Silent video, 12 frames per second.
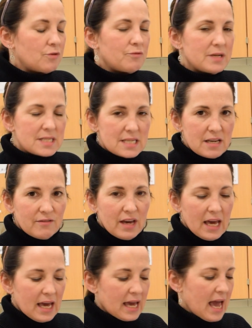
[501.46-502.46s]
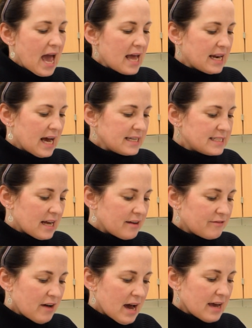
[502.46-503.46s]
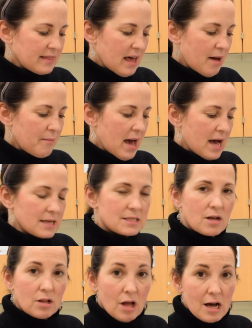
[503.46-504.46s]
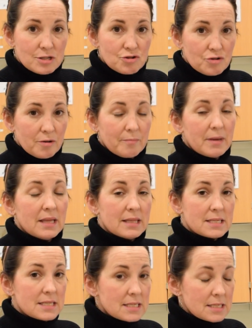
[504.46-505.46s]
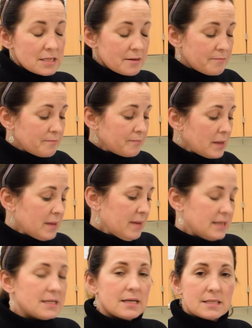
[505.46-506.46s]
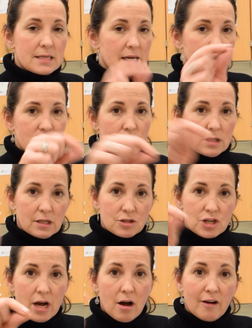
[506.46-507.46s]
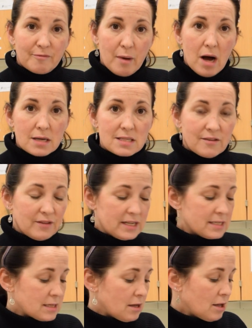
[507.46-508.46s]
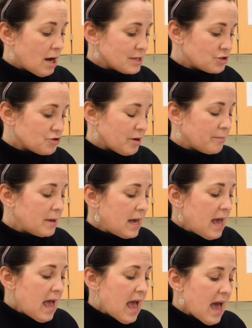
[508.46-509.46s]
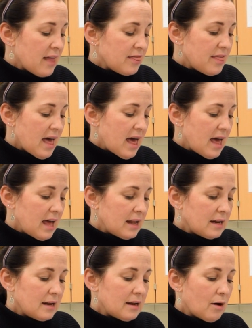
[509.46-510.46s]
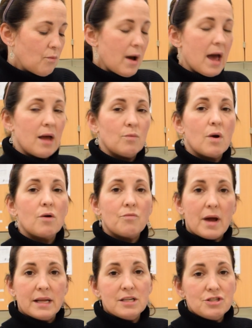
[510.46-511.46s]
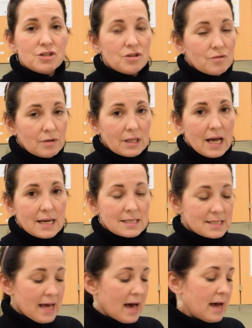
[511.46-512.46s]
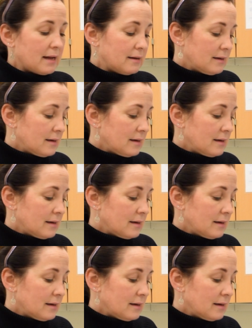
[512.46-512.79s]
receiving, and identifying them as colostrum in the system. It gives you a little checkoff box if it is colostrum, and then when we're ready to utilize that,